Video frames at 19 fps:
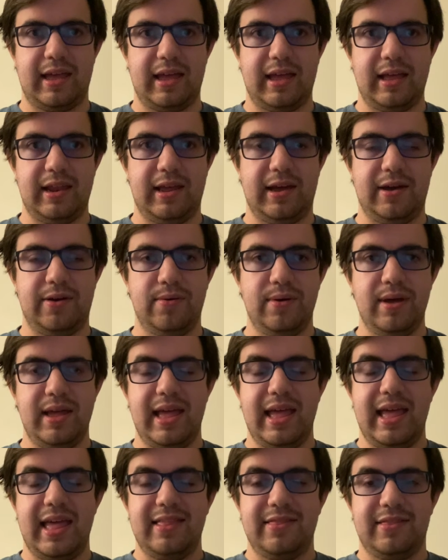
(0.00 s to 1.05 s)
Hello,
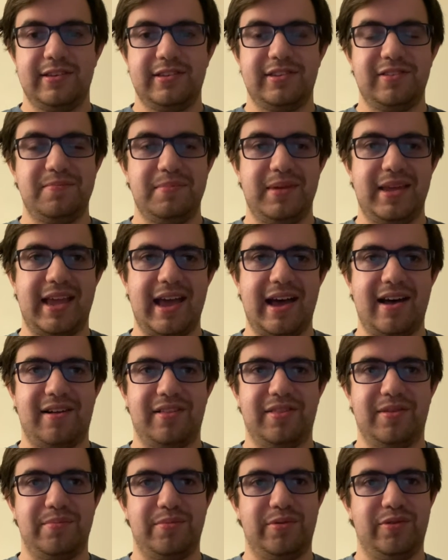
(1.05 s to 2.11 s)
this is Miguel,
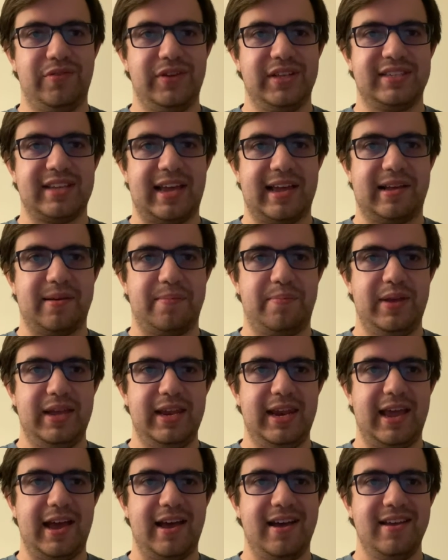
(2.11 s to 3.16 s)
the Movie
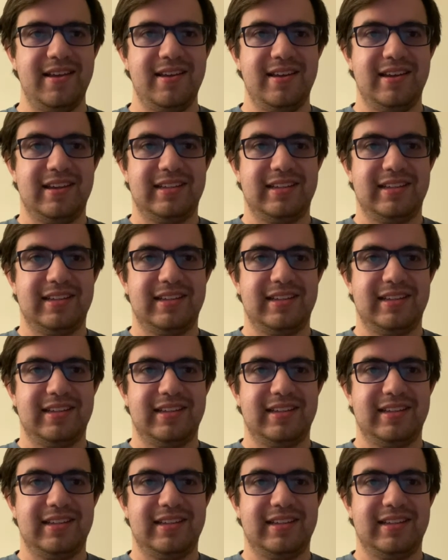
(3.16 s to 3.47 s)
Encyclopedia.